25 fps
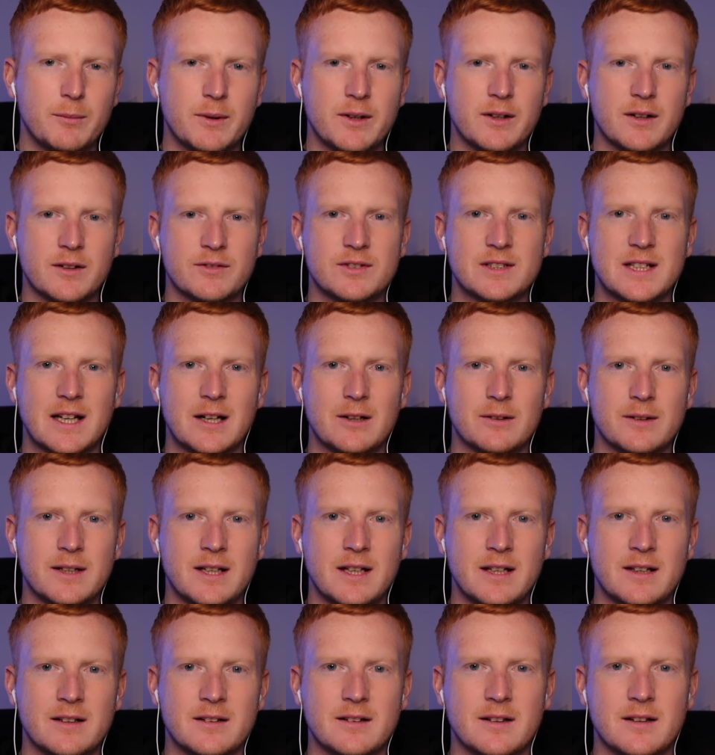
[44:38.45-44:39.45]
redevelopment
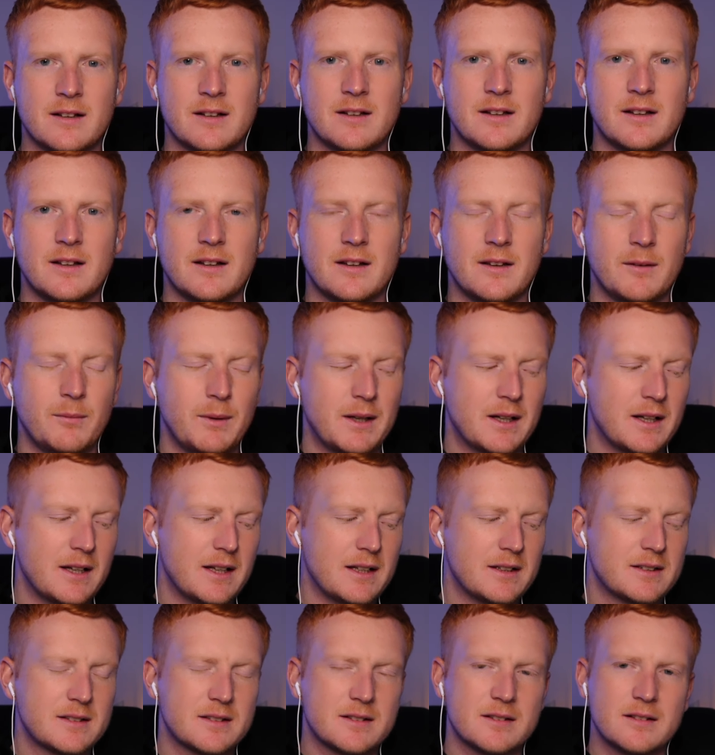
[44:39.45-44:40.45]
of Saudi and,
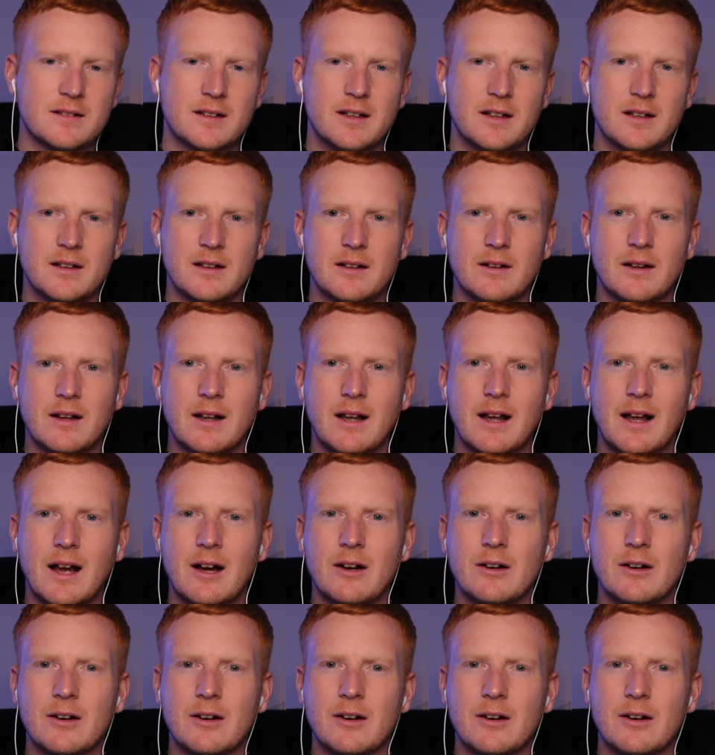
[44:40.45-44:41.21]
and the Middle East.